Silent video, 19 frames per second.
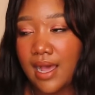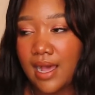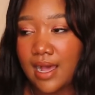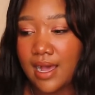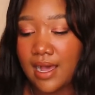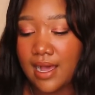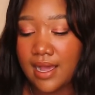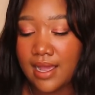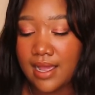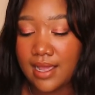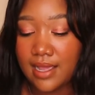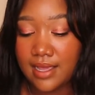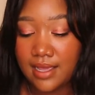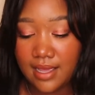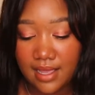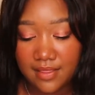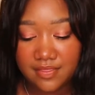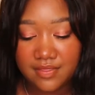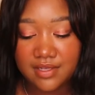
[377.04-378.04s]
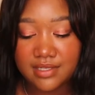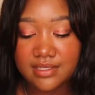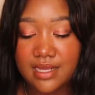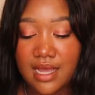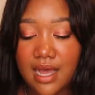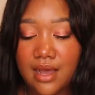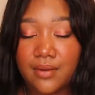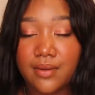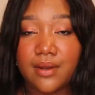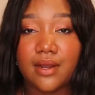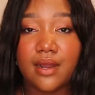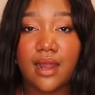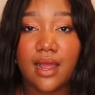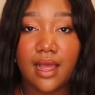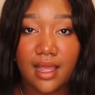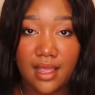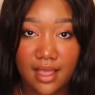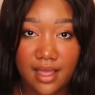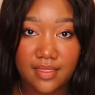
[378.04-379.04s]
I get the sour,
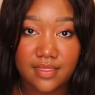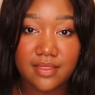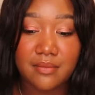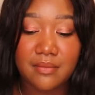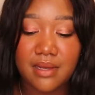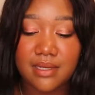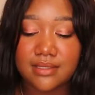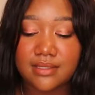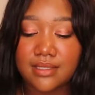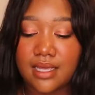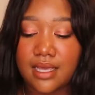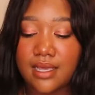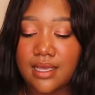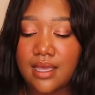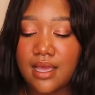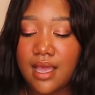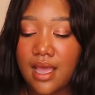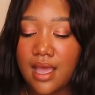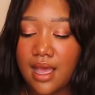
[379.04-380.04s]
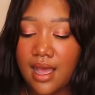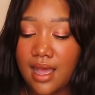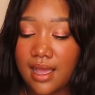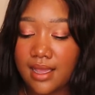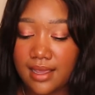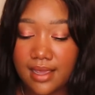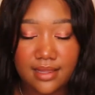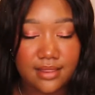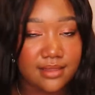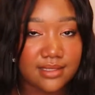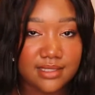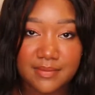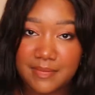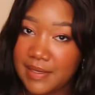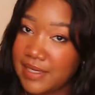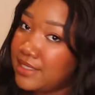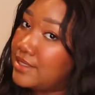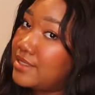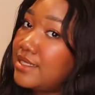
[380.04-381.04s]
I get the musky, I get the
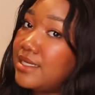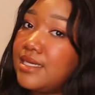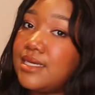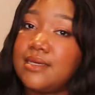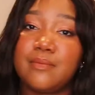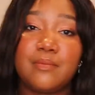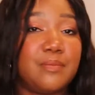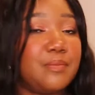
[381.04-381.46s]
spicy.